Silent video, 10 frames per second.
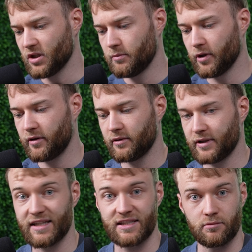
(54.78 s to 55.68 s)
But
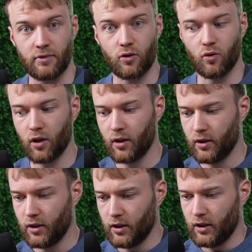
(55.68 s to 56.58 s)
that's my goal.
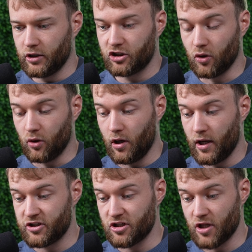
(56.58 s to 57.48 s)
So
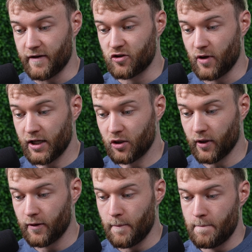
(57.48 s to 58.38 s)
let's just dive straight into it.
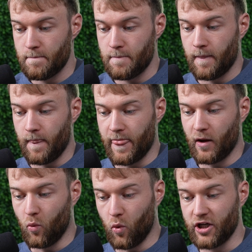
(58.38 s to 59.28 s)

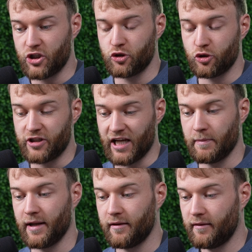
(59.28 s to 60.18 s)
Why should you
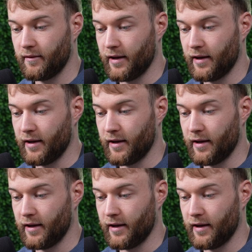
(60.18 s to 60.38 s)
segment an